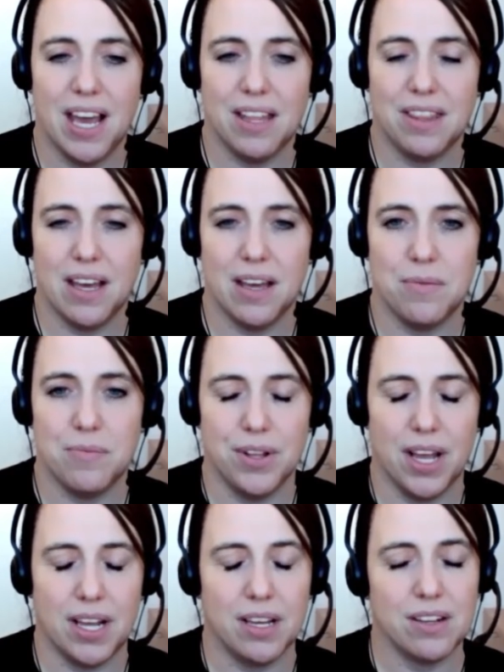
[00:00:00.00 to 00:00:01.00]
had that
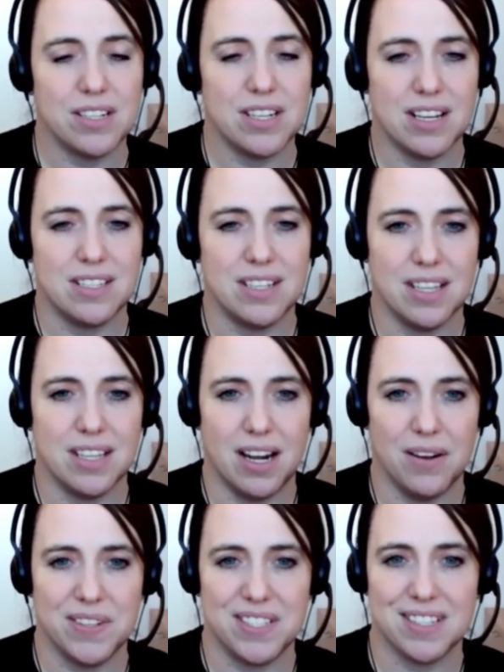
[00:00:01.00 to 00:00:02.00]
molecular testing that
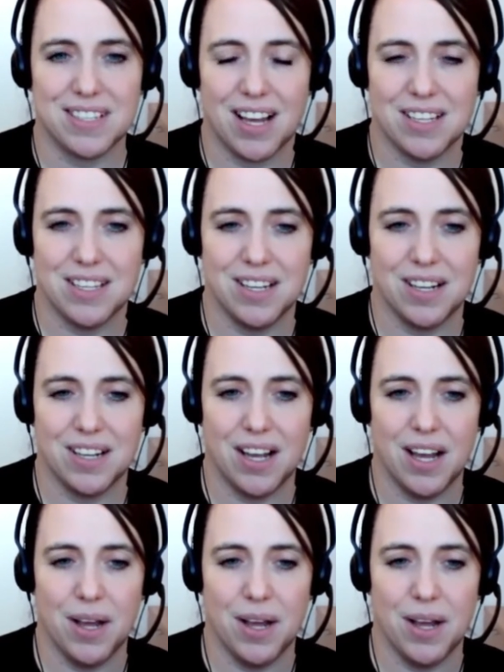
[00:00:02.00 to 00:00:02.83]
I was discussing